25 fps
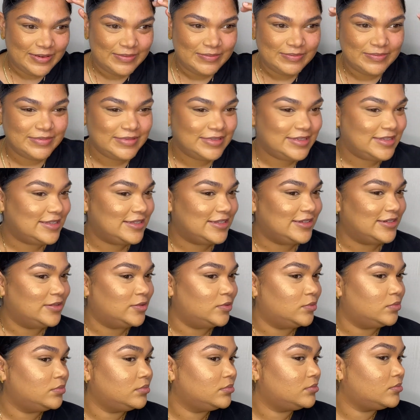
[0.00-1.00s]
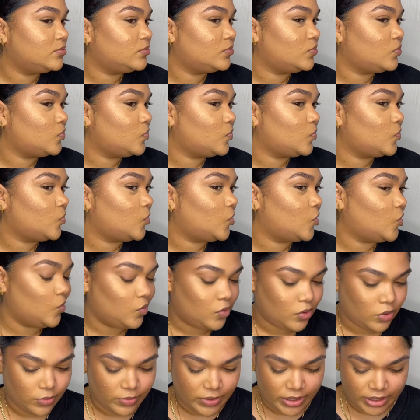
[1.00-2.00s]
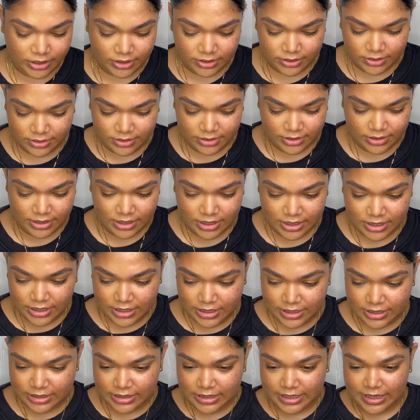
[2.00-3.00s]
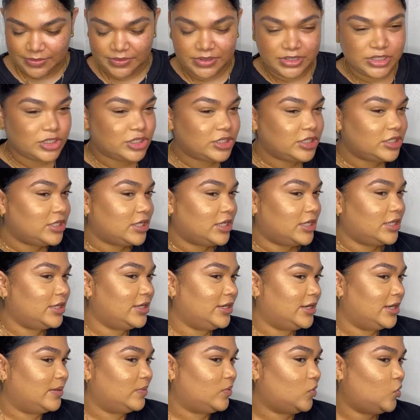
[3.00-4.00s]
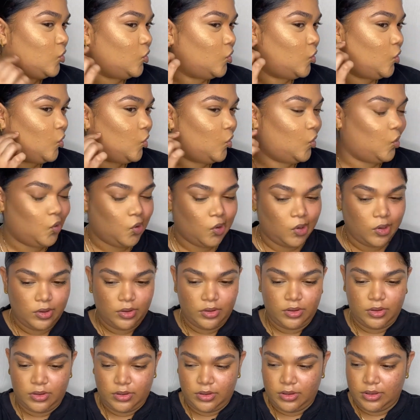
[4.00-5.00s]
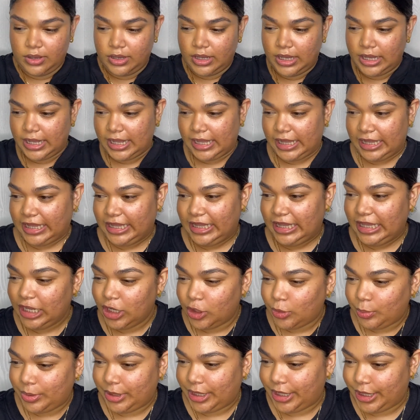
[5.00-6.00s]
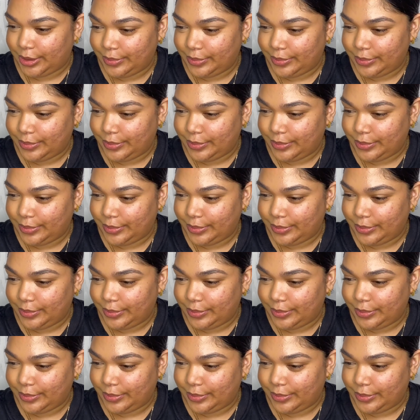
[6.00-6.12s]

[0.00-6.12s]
So wait, let me just clean up this a little bit,